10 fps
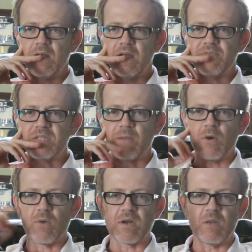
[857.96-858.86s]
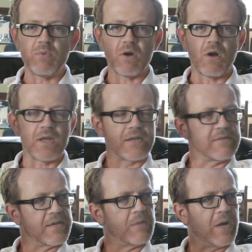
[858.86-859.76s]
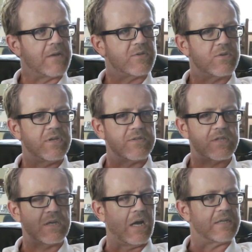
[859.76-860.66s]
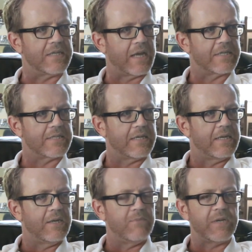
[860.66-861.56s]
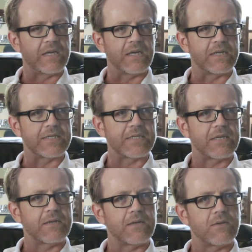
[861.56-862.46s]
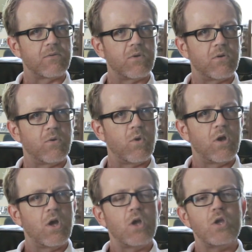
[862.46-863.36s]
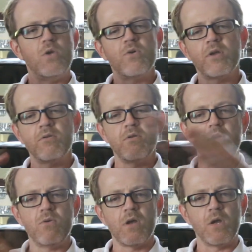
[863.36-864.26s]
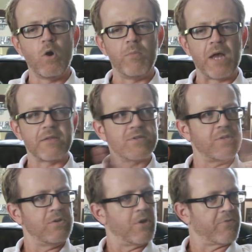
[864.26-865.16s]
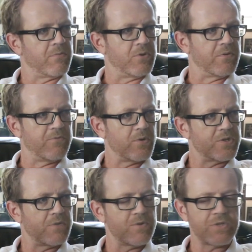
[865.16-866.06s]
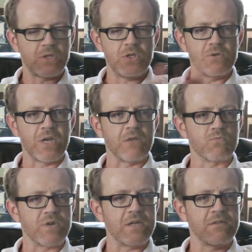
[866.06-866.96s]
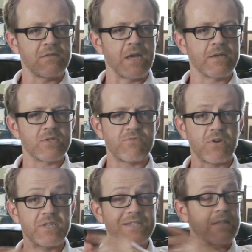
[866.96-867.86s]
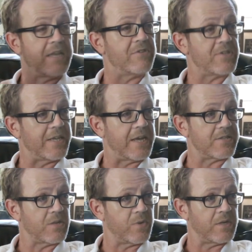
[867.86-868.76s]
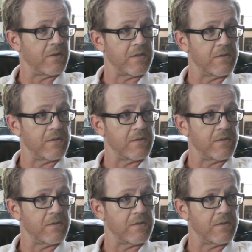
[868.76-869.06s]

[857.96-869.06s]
every time I work on a book, all I can think about is the context. Because you can go about this, and from doing voiceovers, you can read things very slavishly as they're written on